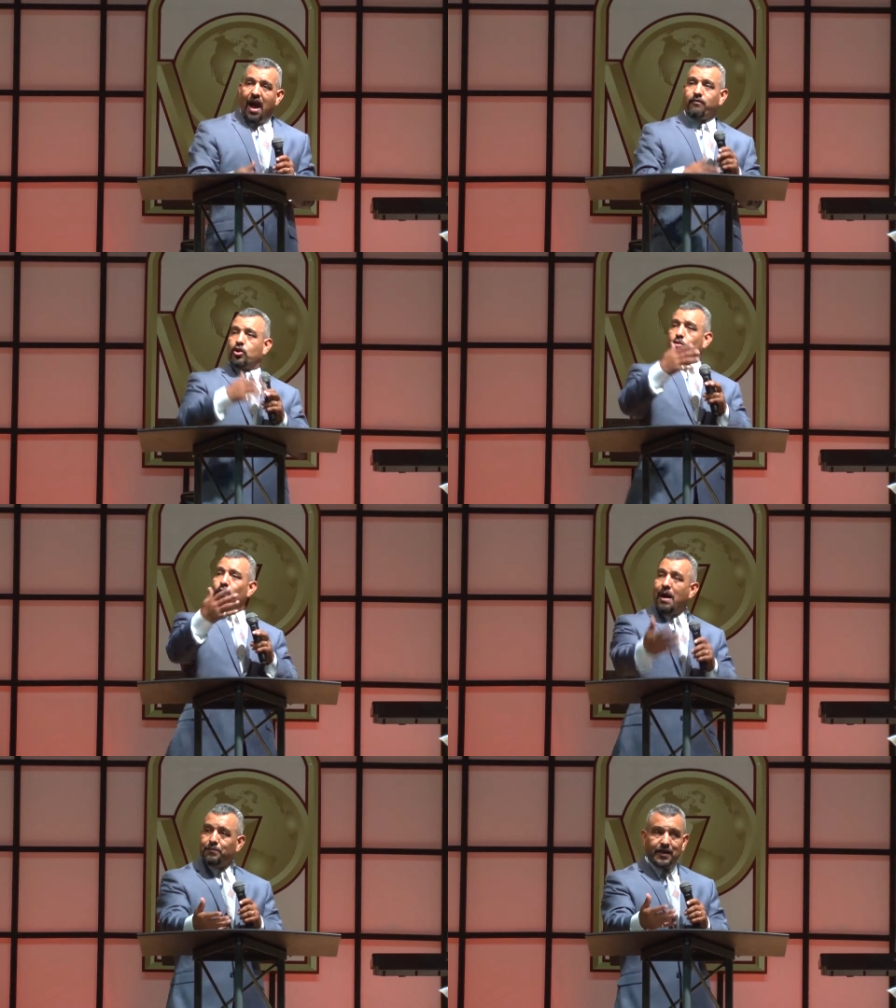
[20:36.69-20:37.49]
have
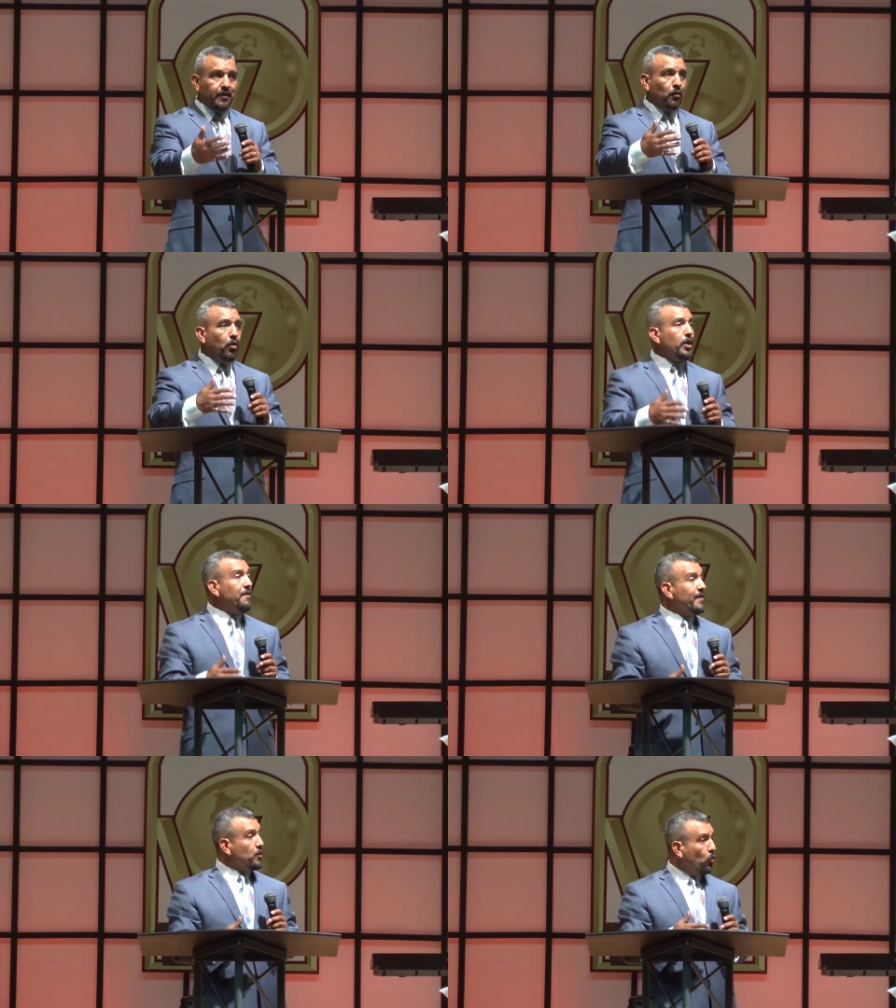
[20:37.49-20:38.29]
corrupted the,
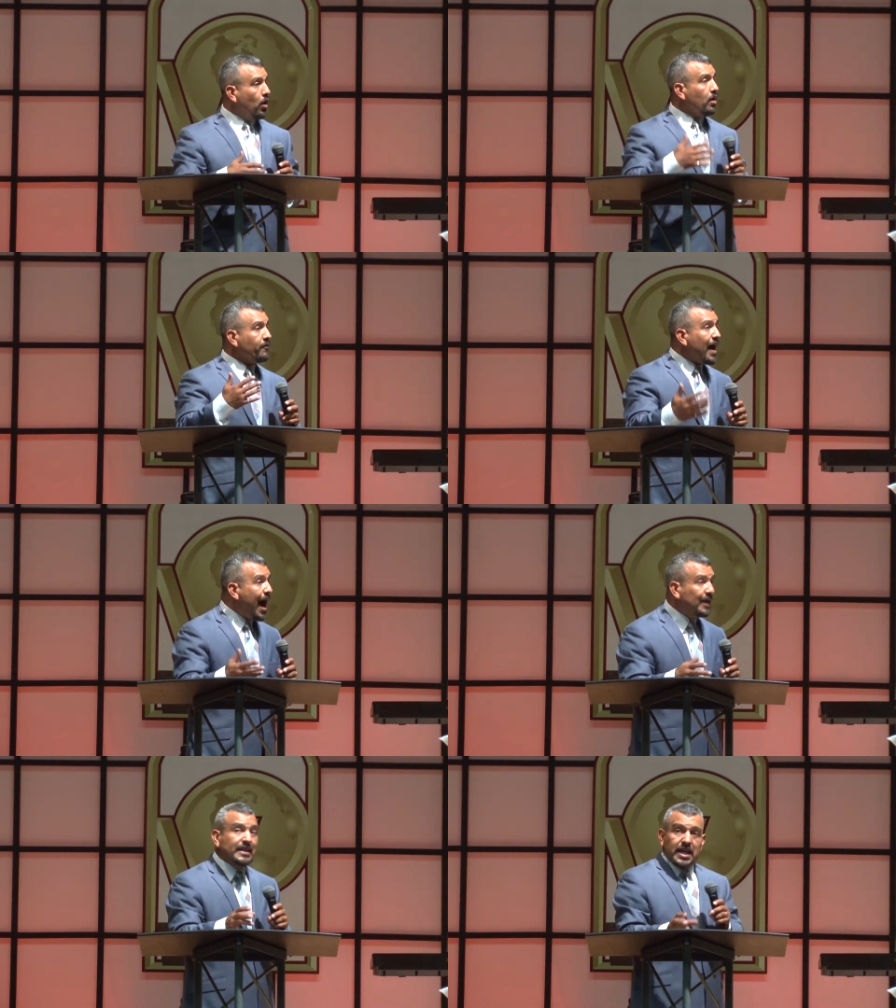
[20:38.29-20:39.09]
even the Word of
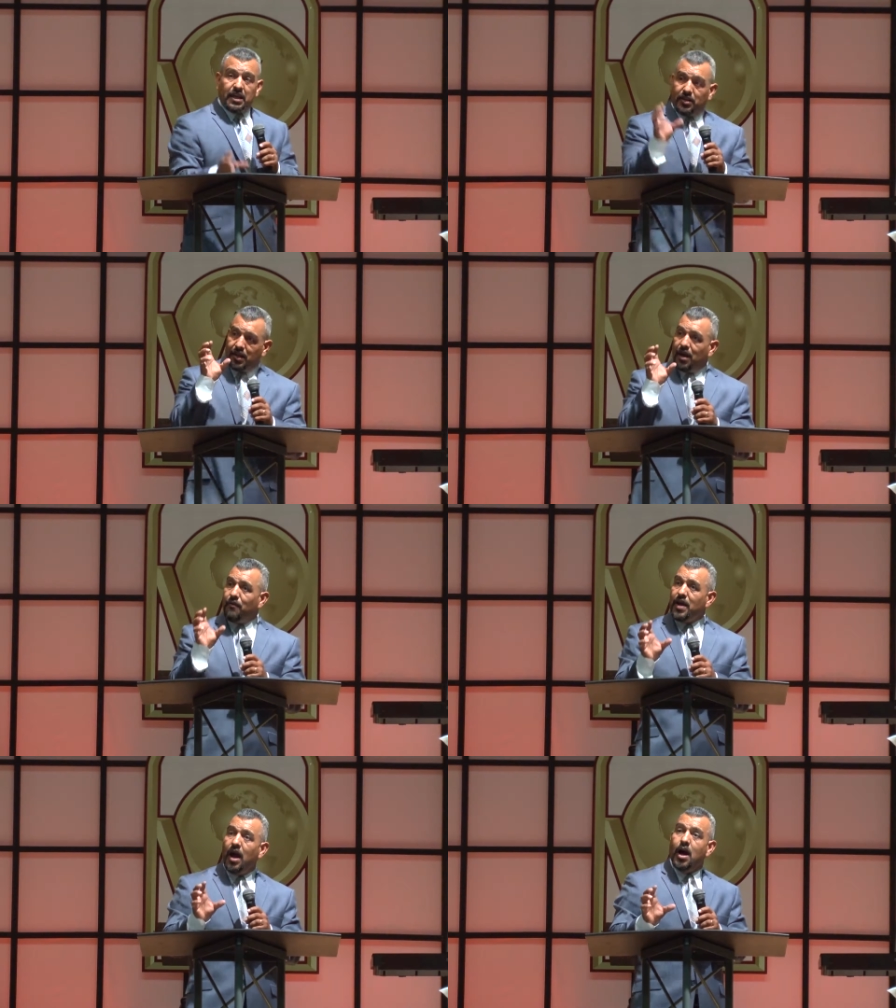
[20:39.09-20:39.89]
God in the
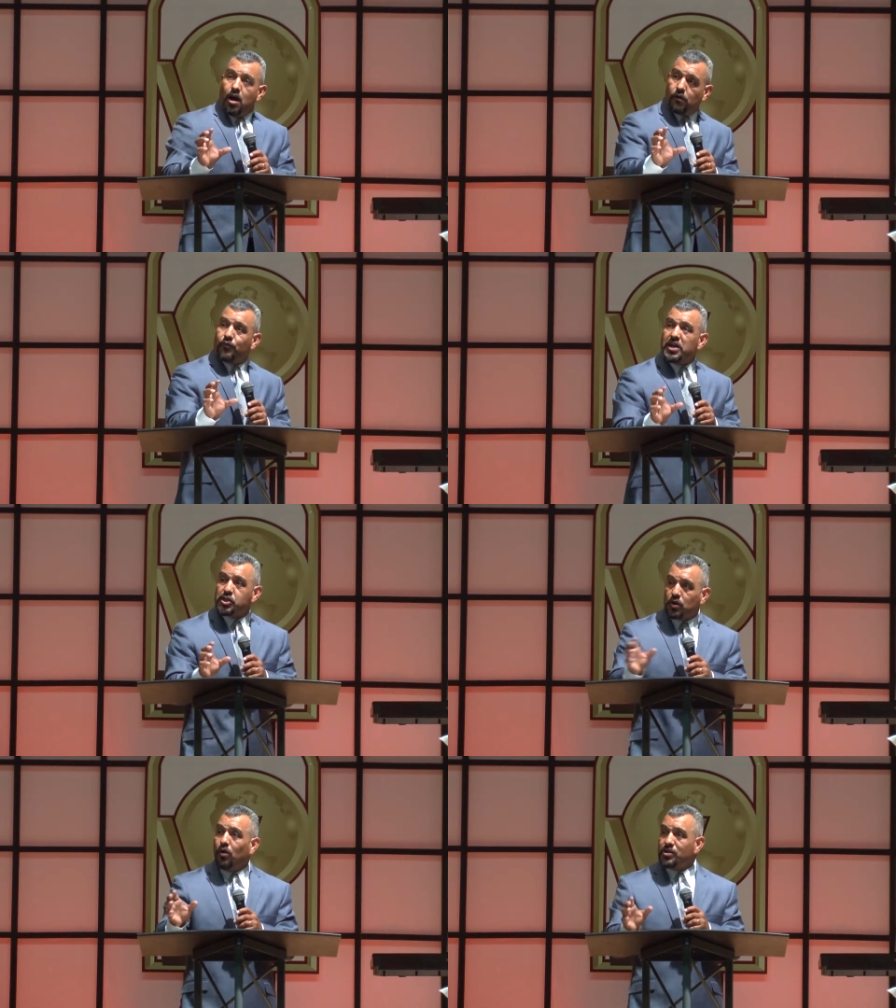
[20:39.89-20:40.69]
area of
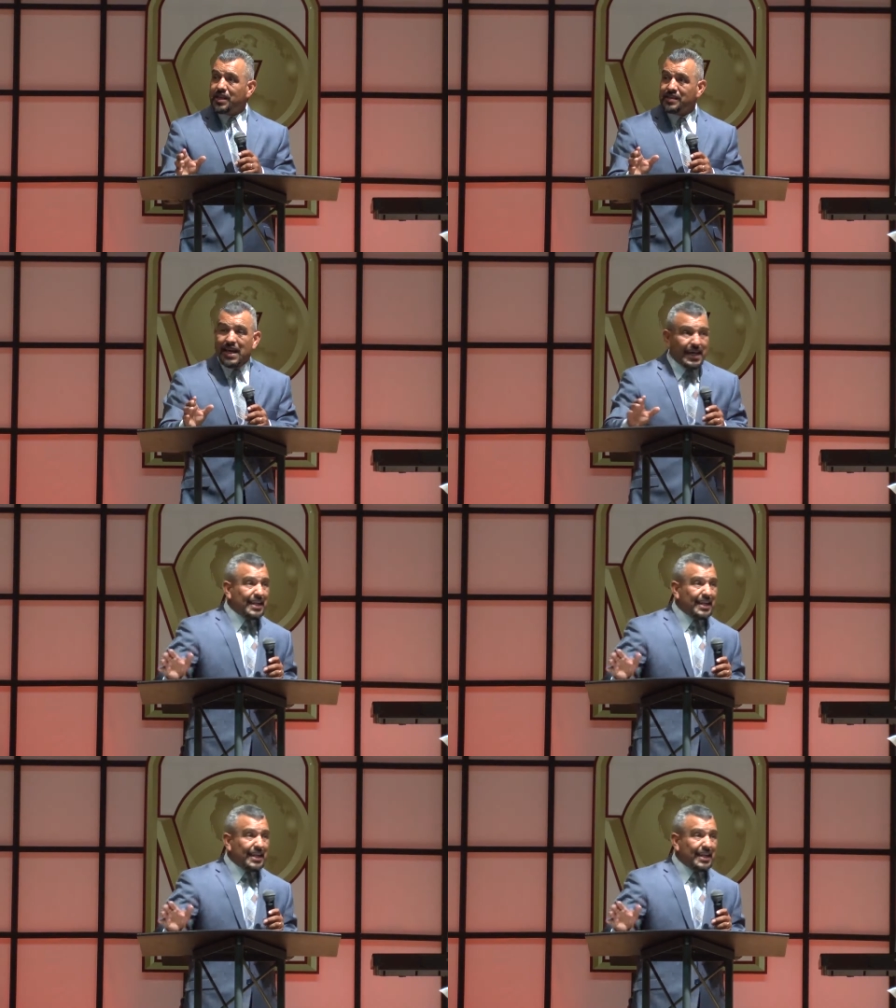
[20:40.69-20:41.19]
resources,